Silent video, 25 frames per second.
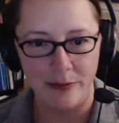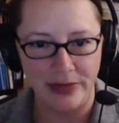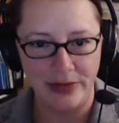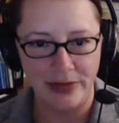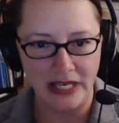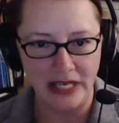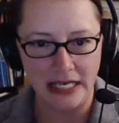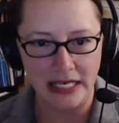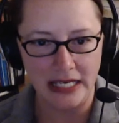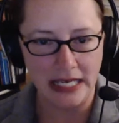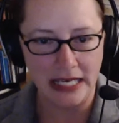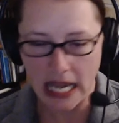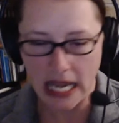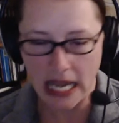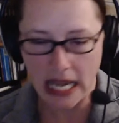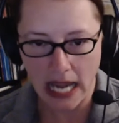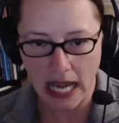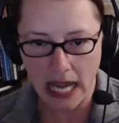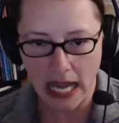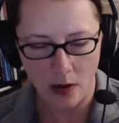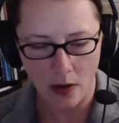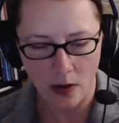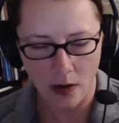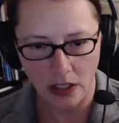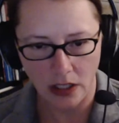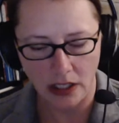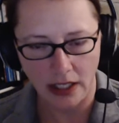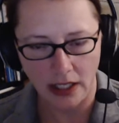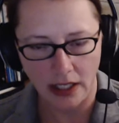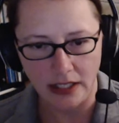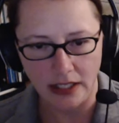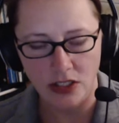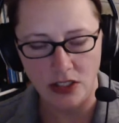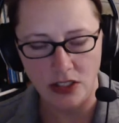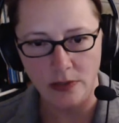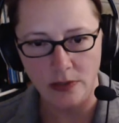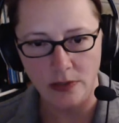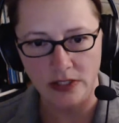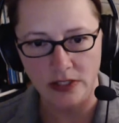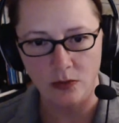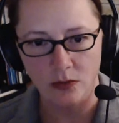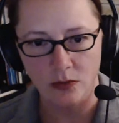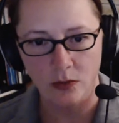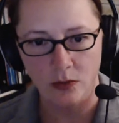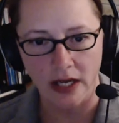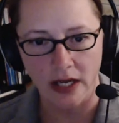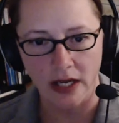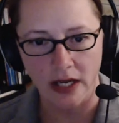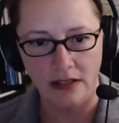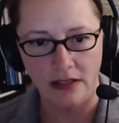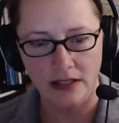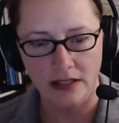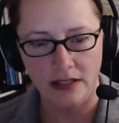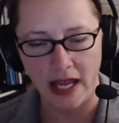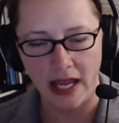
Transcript: But now all I do is write,